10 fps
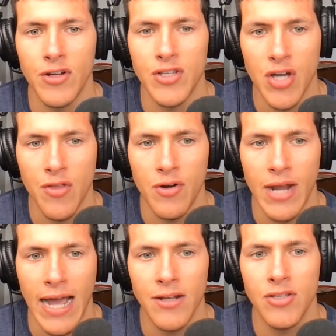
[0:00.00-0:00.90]
each other, and
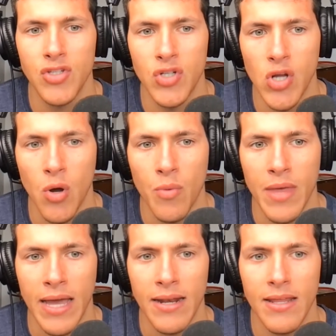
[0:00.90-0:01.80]
how did you know
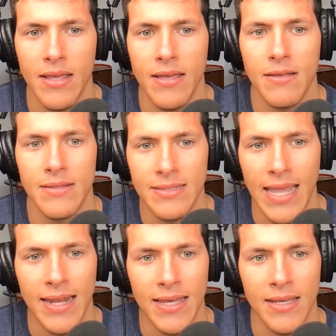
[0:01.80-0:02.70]
that
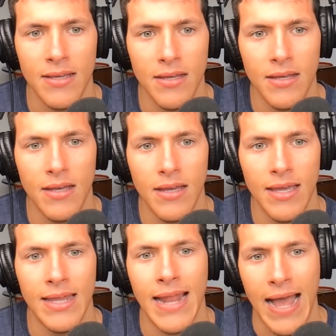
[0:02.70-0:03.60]
dating
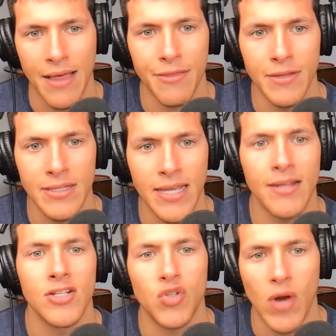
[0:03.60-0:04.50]

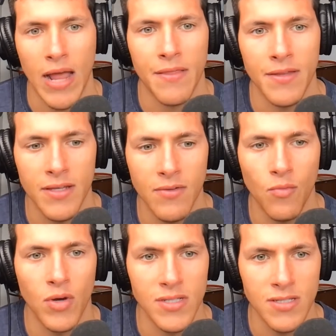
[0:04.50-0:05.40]
dating a triathlete
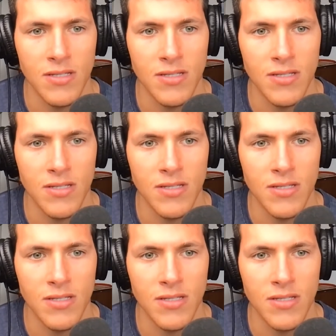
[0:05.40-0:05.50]
was